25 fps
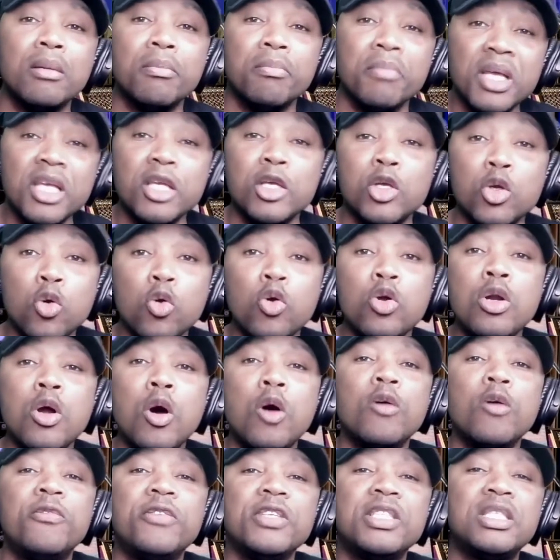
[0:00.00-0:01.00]
Me
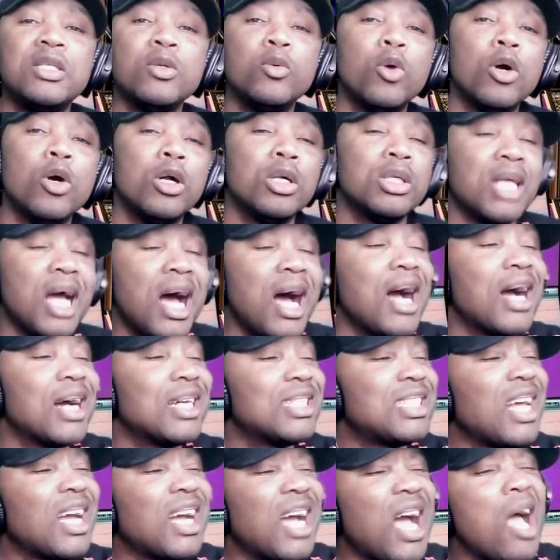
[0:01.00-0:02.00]
go step on him
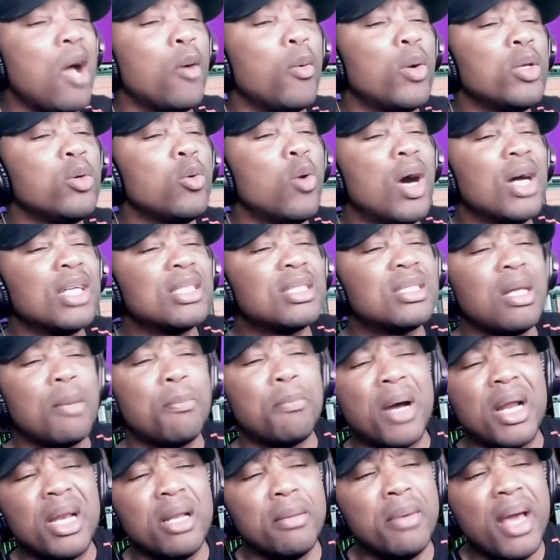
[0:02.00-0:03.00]
head by being.
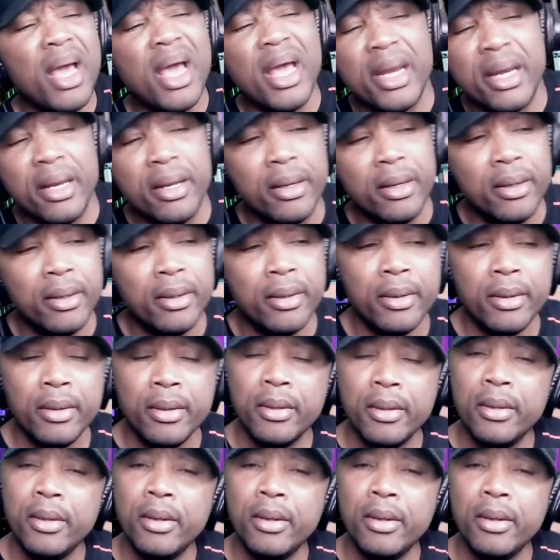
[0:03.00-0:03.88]
Yeah.